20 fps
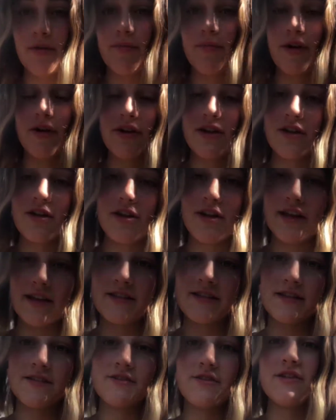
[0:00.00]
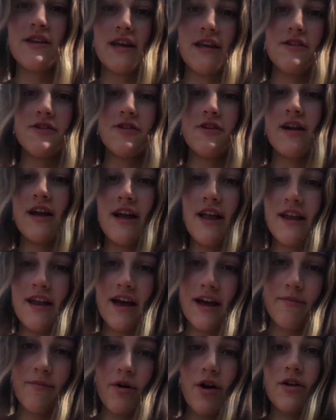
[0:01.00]
very connected to nature and
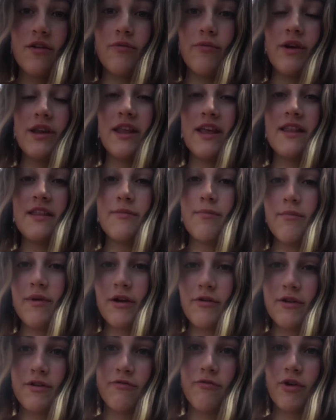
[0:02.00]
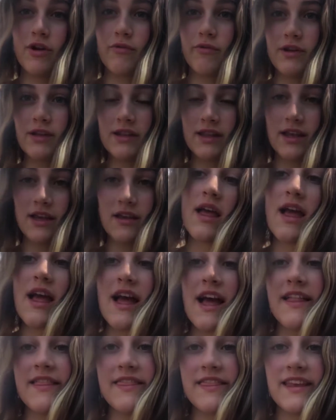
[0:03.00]
I bond with it very frequently.
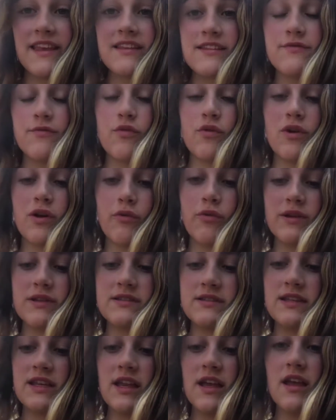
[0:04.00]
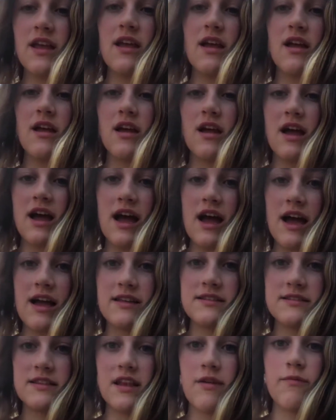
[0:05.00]
And this frequency
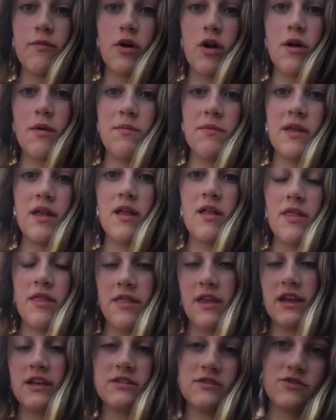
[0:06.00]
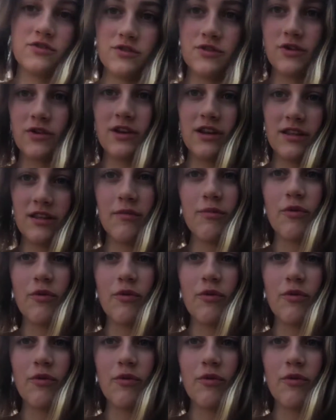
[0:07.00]
has evolved thanks to joining the